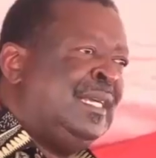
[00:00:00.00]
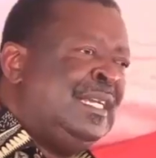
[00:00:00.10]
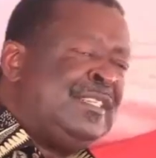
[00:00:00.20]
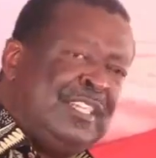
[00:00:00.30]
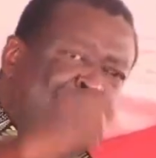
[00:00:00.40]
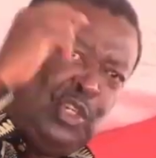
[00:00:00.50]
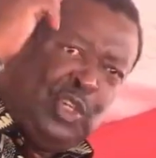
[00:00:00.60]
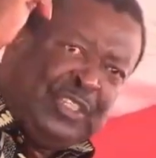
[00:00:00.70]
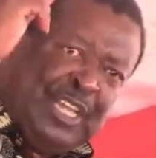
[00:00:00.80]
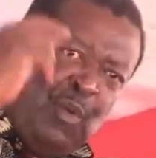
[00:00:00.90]

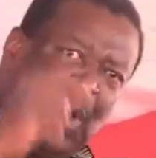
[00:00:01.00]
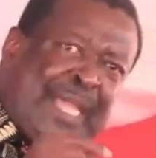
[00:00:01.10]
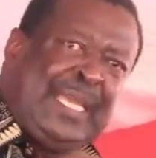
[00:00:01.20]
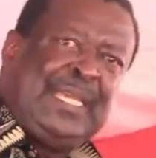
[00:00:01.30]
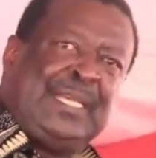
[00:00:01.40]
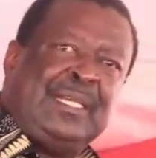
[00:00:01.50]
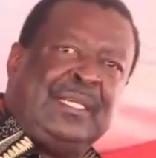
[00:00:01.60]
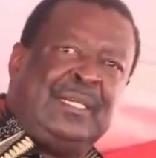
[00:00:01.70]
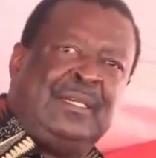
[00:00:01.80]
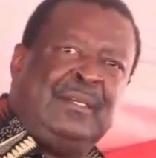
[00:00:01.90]
Institutions are working.
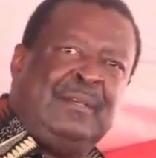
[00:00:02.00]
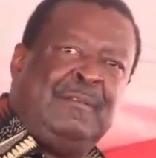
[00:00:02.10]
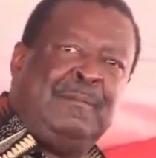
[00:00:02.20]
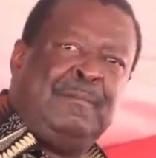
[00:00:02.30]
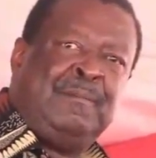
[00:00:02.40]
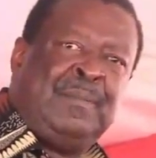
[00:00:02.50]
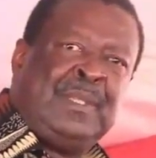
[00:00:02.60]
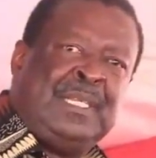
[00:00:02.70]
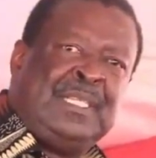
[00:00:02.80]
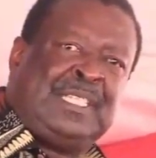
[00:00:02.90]

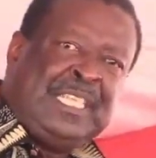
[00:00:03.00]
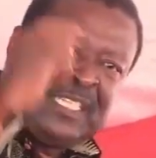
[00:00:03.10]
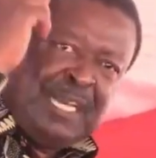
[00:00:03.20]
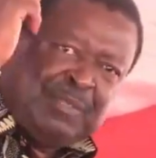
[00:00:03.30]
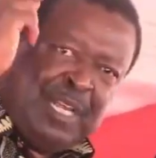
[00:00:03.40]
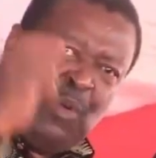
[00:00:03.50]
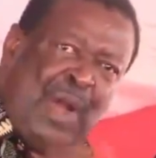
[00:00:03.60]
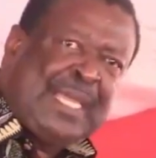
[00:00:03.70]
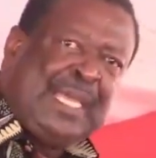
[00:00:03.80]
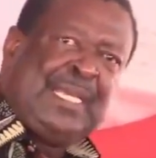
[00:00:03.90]
Systems are
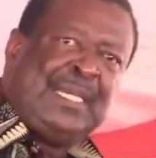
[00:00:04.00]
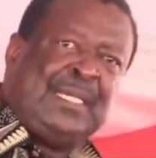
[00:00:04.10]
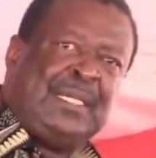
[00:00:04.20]
working.